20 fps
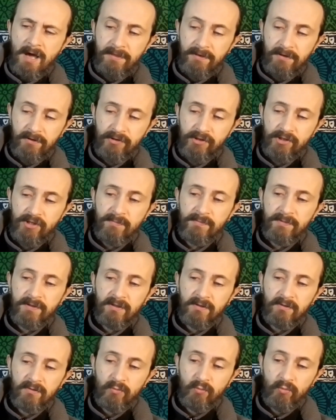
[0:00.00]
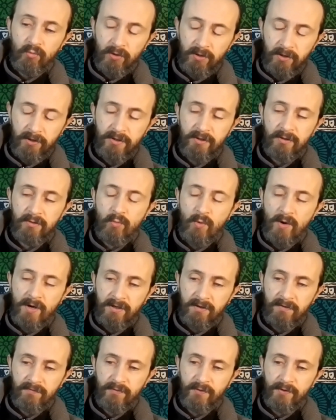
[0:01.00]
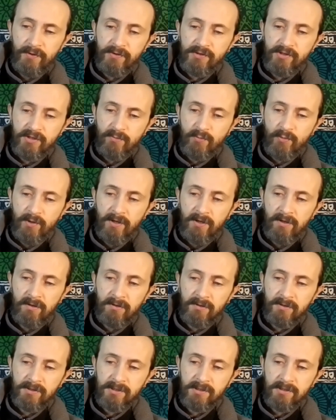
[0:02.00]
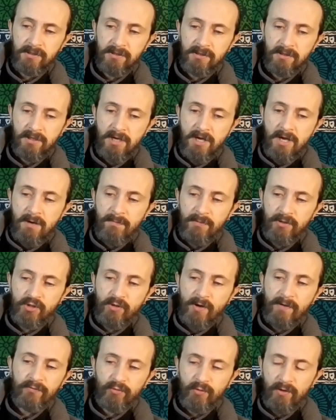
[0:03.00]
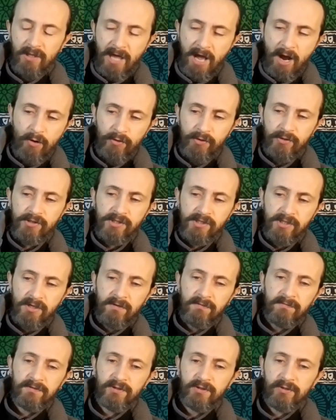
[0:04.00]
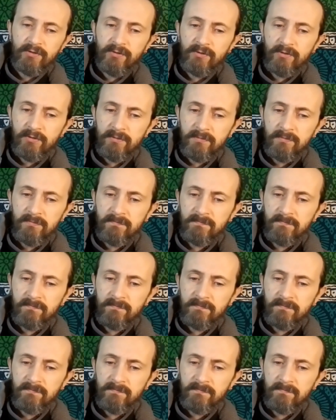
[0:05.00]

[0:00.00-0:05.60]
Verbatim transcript: I think there's something really good waiting for you somewhere else. But you have to allow yourself to,